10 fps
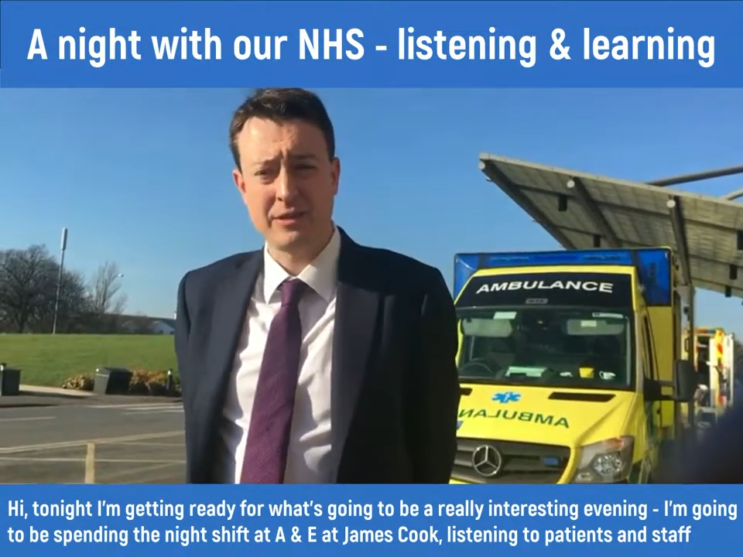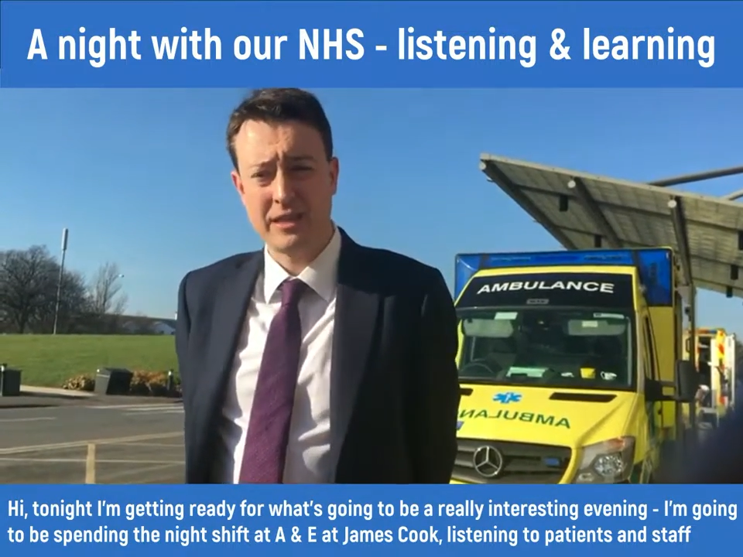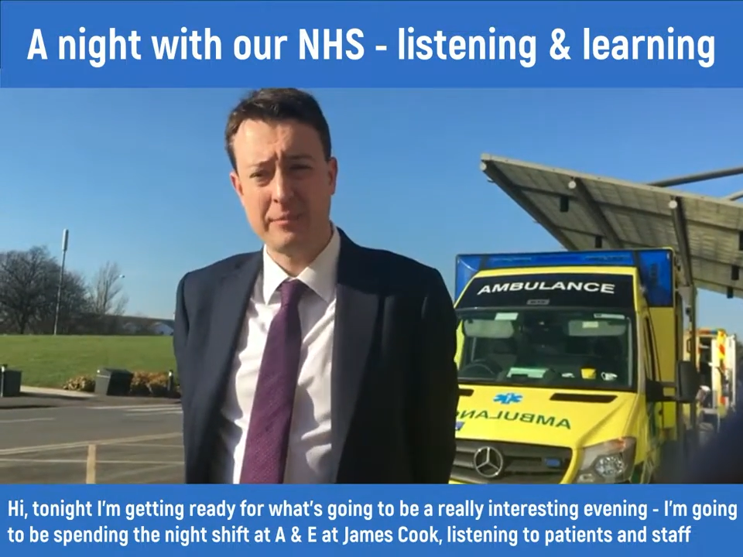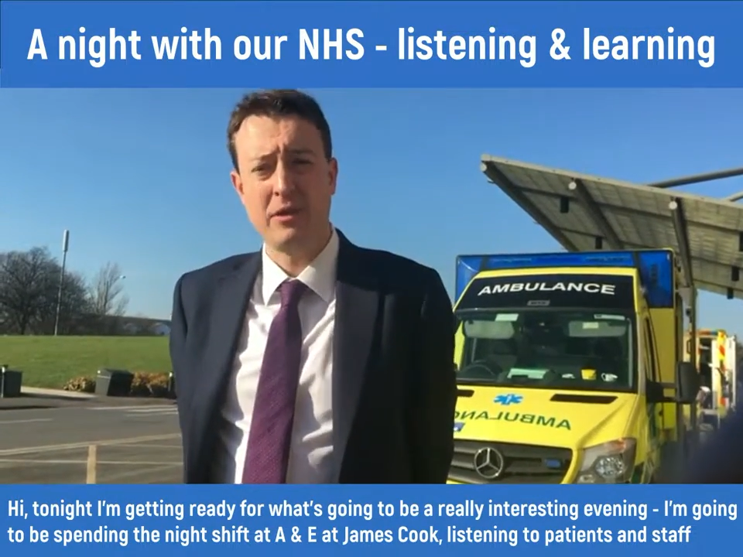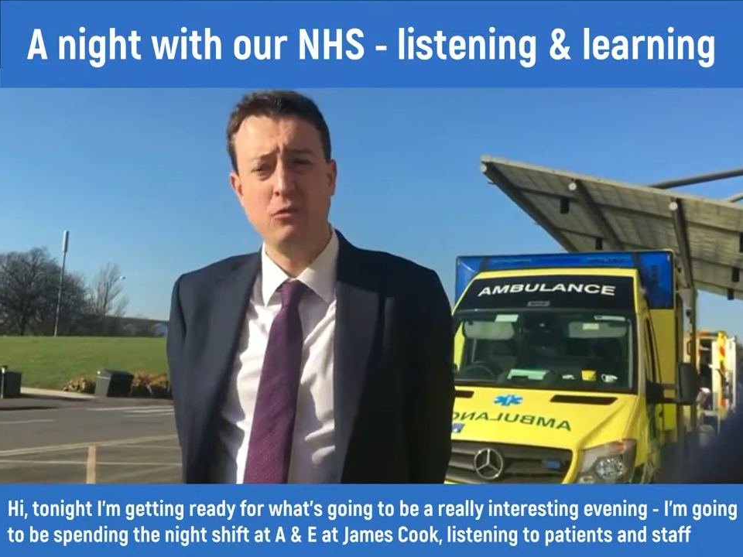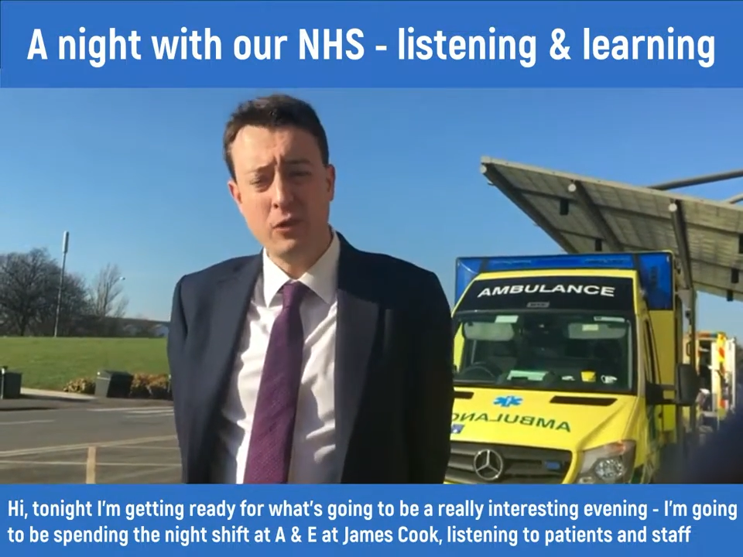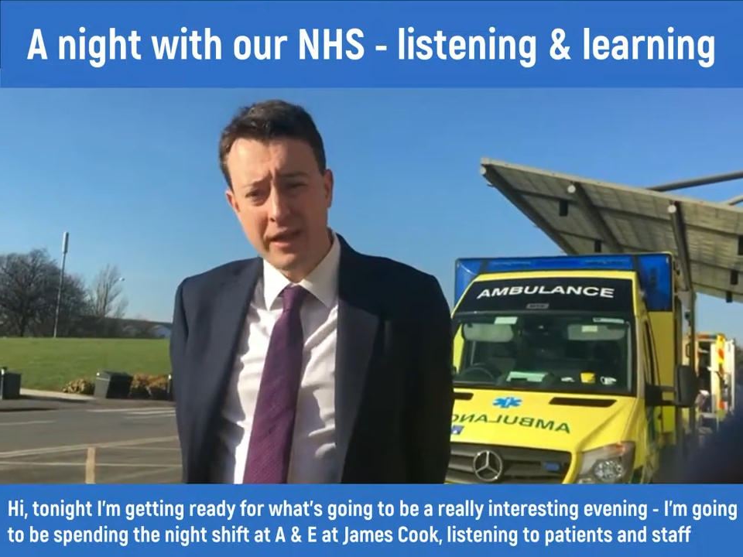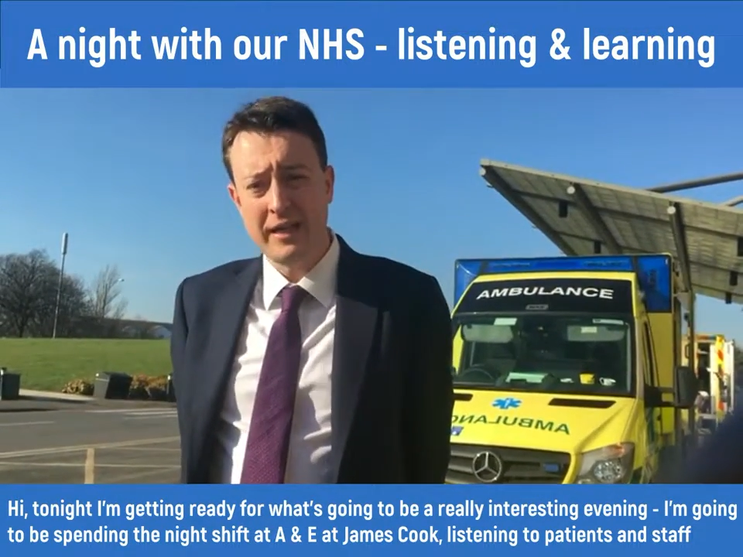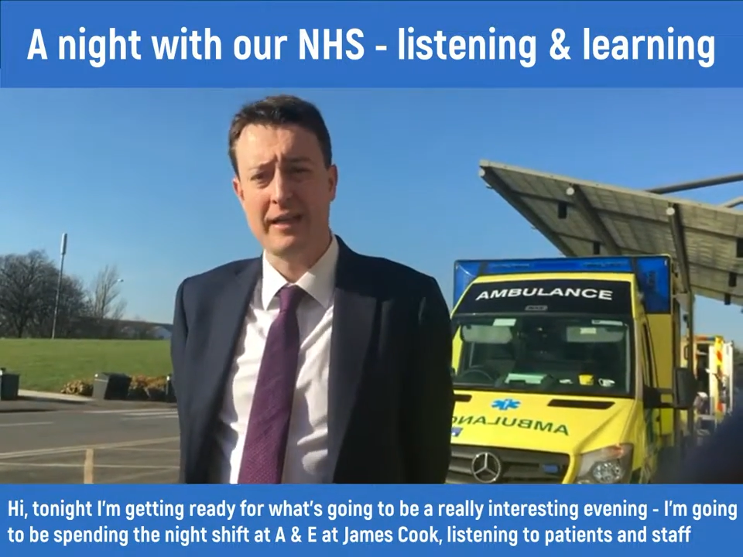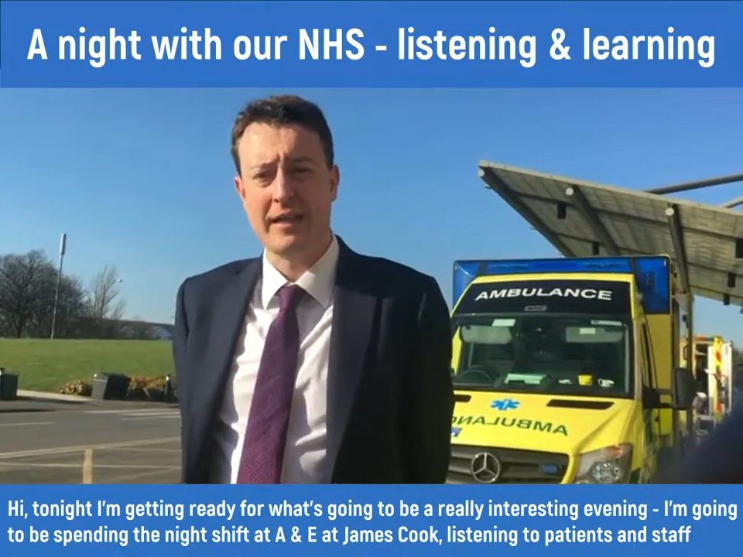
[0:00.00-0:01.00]
what's going to be a
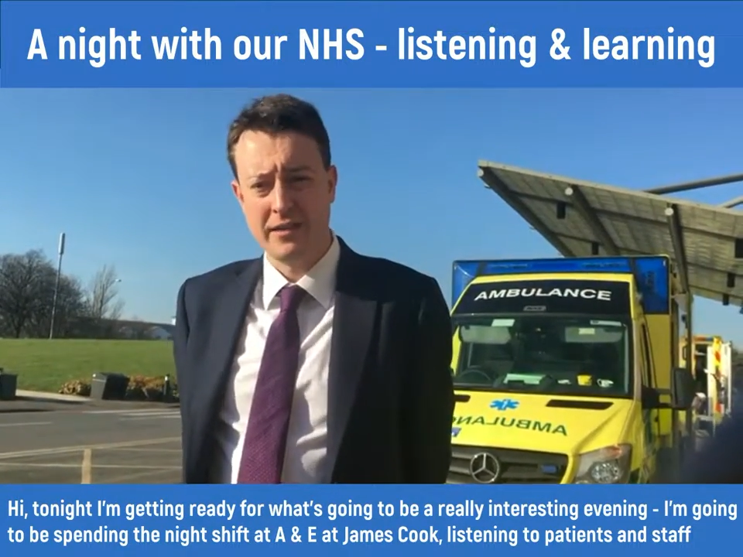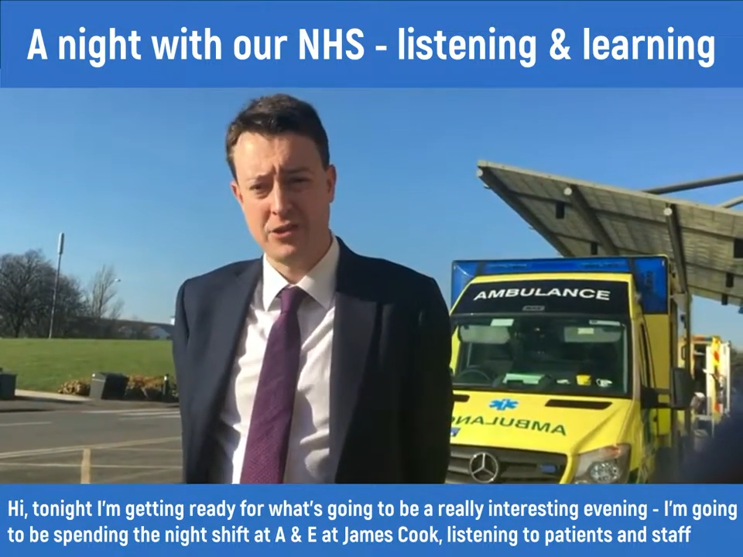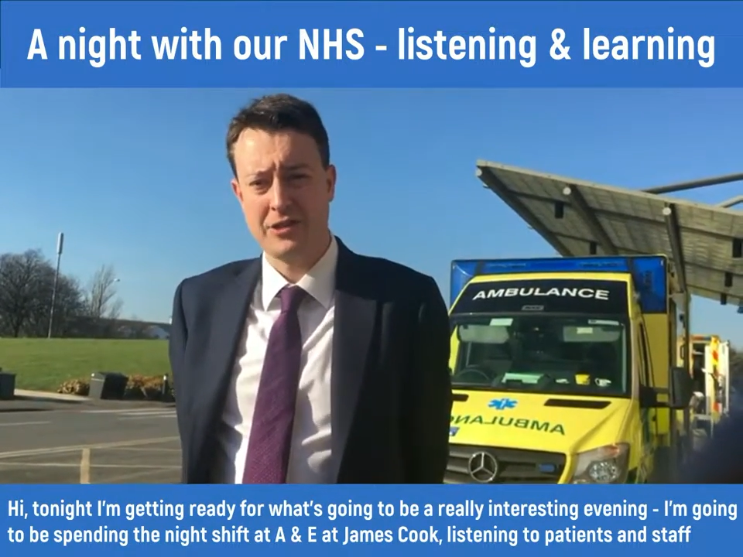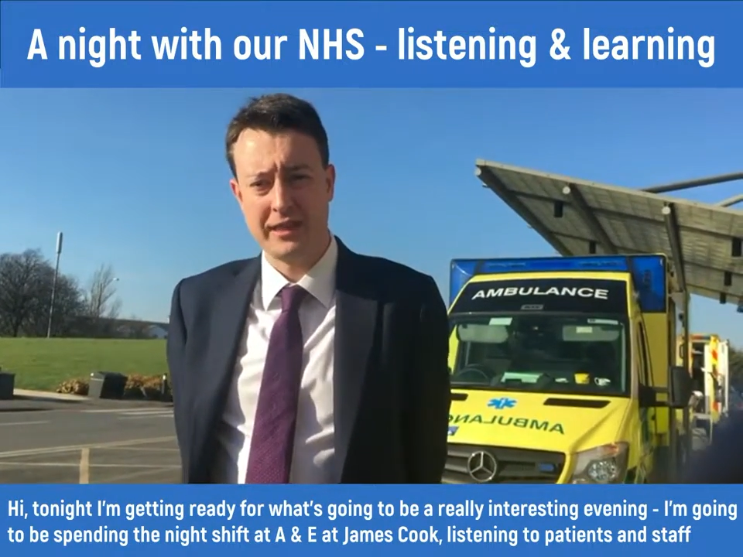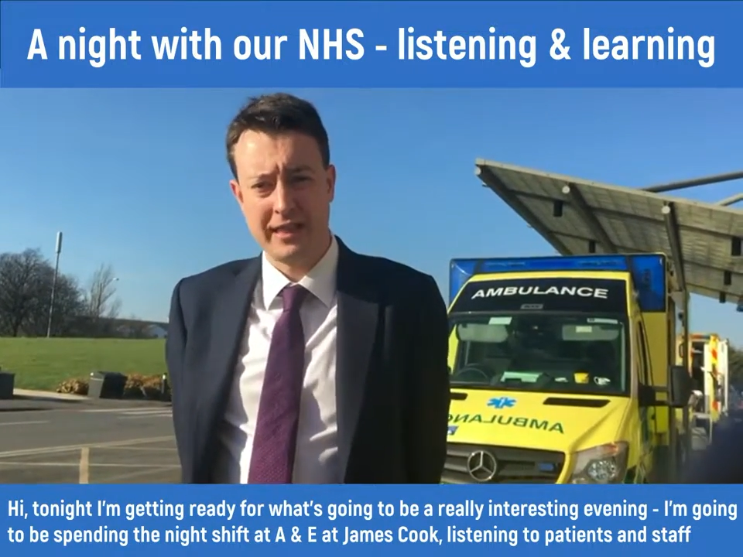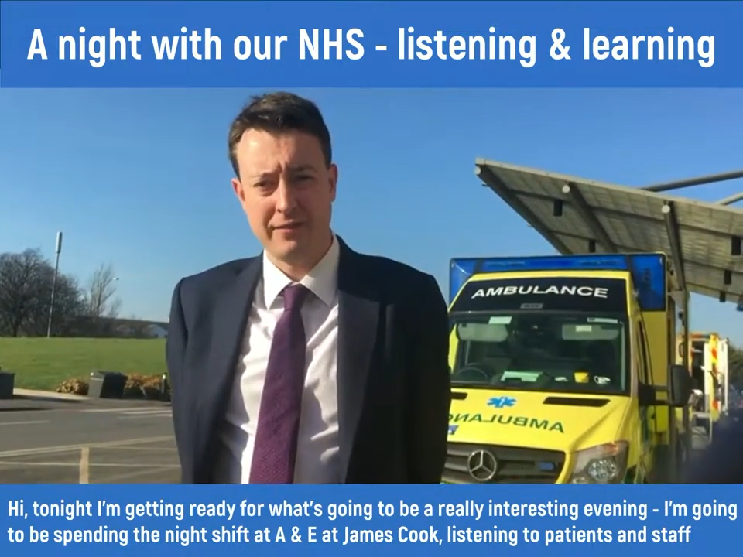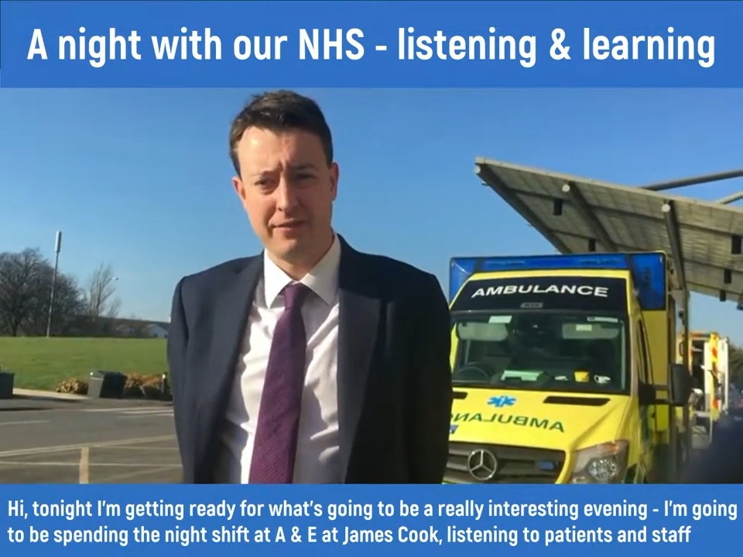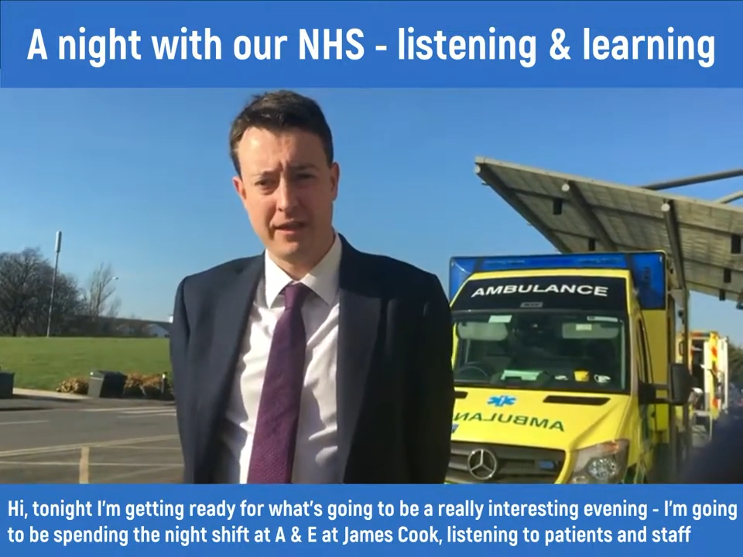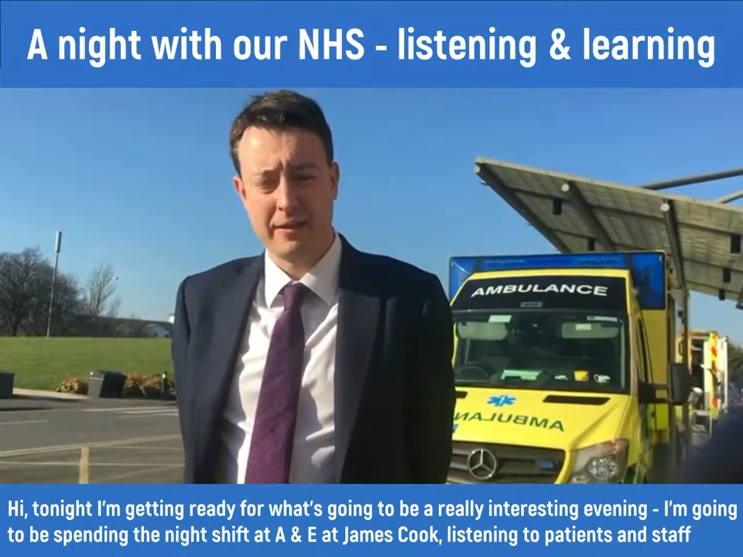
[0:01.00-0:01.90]
really interesting evening.